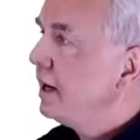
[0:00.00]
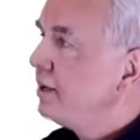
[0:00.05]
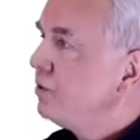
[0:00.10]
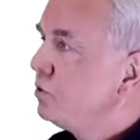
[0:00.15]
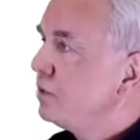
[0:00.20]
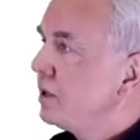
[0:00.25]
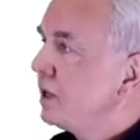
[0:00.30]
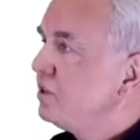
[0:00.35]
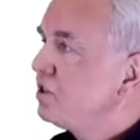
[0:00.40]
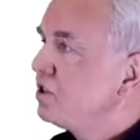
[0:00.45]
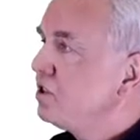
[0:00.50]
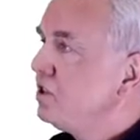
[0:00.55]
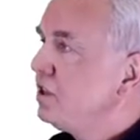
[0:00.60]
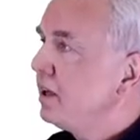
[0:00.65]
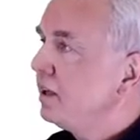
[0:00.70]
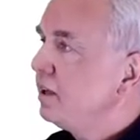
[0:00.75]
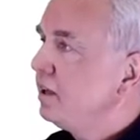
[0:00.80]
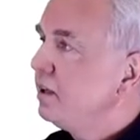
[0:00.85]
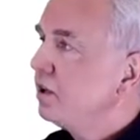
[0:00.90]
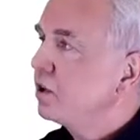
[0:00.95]
you can see
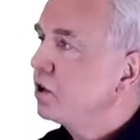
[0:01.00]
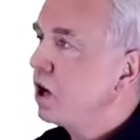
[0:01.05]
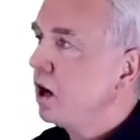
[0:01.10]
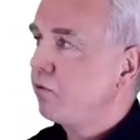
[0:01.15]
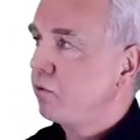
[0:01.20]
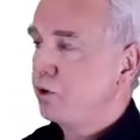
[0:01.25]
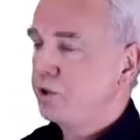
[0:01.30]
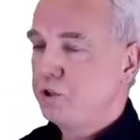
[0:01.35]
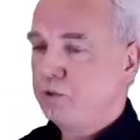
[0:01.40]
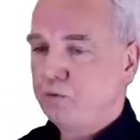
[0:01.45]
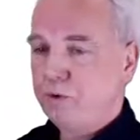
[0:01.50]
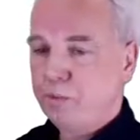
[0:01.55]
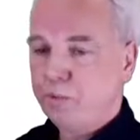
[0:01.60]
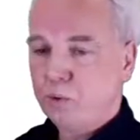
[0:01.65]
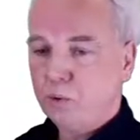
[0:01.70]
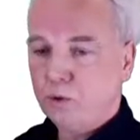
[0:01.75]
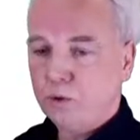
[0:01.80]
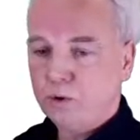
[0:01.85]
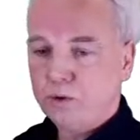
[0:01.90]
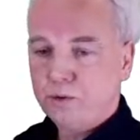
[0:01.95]
that in the coverage
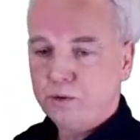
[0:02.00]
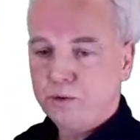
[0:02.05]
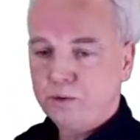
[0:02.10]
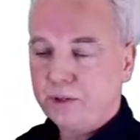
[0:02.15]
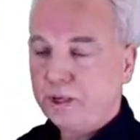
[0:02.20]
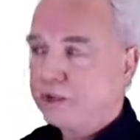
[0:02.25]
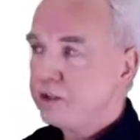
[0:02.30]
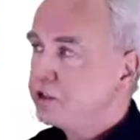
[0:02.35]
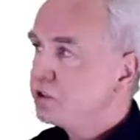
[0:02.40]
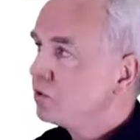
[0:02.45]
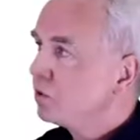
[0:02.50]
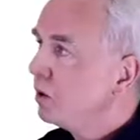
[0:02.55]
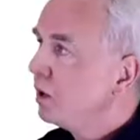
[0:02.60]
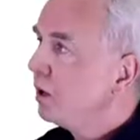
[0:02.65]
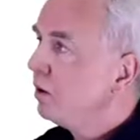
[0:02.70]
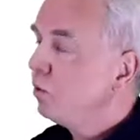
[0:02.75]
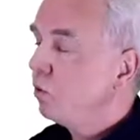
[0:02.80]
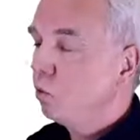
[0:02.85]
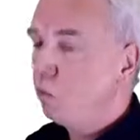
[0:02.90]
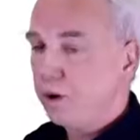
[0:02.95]
report. That is
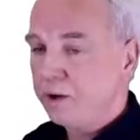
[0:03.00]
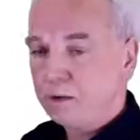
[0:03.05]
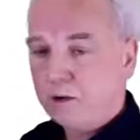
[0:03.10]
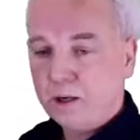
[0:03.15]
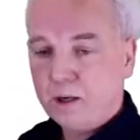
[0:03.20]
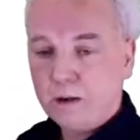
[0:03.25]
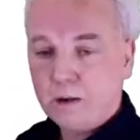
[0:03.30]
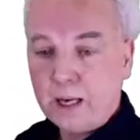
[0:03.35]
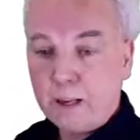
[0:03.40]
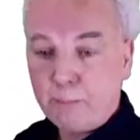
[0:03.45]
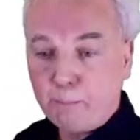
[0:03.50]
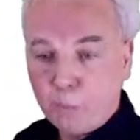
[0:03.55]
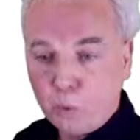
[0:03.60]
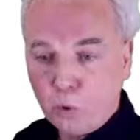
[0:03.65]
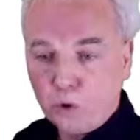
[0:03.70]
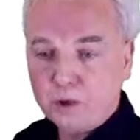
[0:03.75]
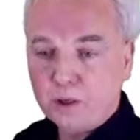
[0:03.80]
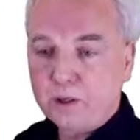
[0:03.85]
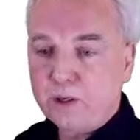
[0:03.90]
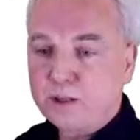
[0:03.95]
one
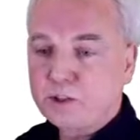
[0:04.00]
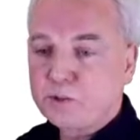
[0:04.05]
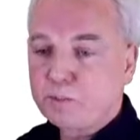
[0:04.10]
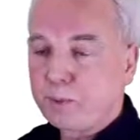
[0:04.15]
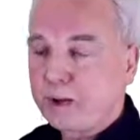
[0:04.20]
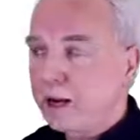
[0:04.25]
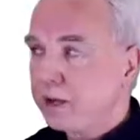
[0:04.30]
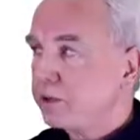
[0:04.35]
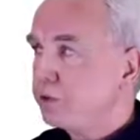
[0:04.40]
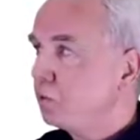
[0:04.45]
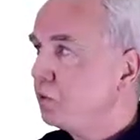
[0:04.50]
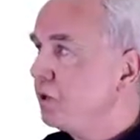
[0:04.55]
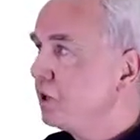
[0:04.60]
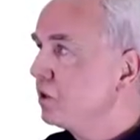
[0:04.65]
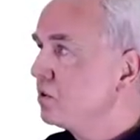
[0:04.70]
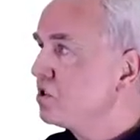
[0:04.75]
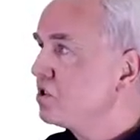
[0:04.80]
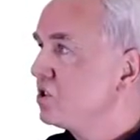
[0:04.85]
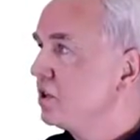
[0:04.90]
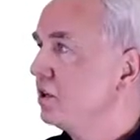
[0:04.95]
important aspect we
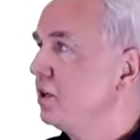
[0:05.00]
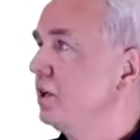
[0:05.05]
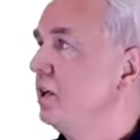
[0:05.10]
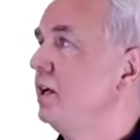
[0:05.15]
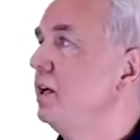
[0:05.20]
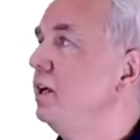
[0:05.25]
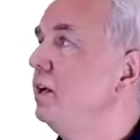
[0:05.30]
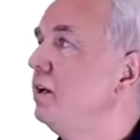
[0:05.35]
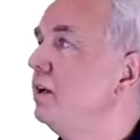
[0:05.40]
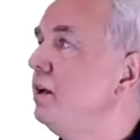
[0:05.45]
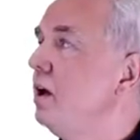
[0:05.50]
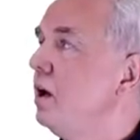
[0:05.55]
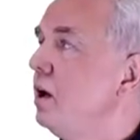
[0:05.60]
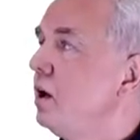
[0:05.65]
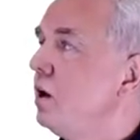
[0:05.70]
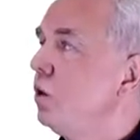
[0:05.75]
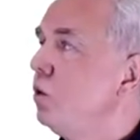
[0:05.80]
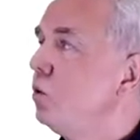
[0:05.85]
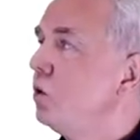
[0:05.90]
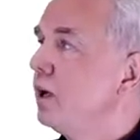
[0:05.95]
consider in
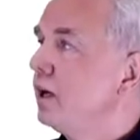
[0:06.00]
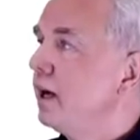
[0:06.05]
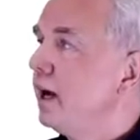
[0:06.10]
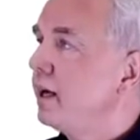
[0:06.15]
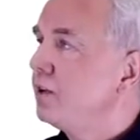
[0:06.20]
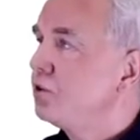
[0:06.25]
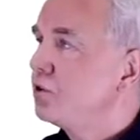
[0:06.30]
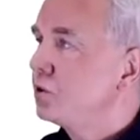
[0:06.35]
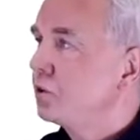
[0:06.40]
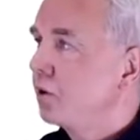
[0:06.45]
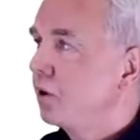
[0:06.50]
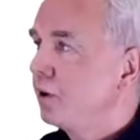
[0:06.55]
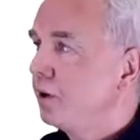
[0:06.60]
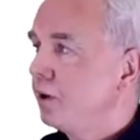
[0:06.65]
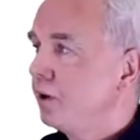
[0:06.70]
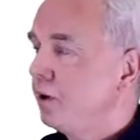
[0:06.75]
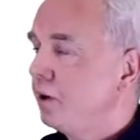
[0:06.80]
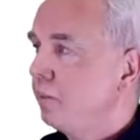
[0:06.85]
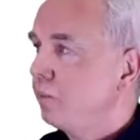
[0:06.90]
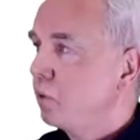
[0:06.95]
looking at your
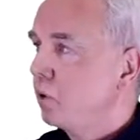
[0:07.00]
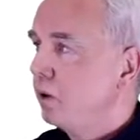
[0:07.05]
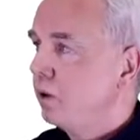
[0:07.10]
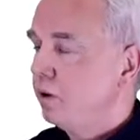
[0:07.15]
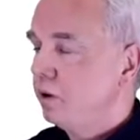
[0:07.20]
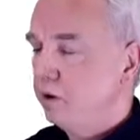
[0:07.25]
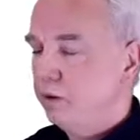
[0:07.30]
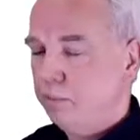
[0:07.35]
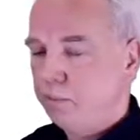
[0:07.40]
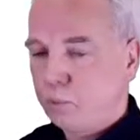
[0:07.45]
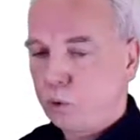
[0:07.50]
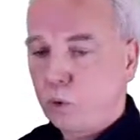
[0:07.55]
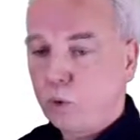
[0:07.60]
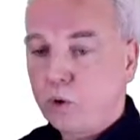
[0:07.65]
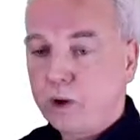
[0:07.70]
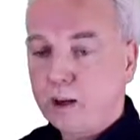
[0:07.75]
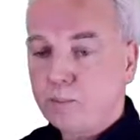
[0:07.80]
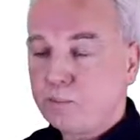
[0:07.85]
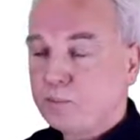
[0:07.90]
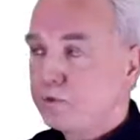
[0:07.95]
uh, uh,
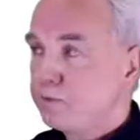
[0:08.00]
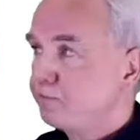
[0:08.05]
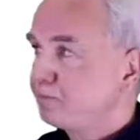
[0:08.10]
programs.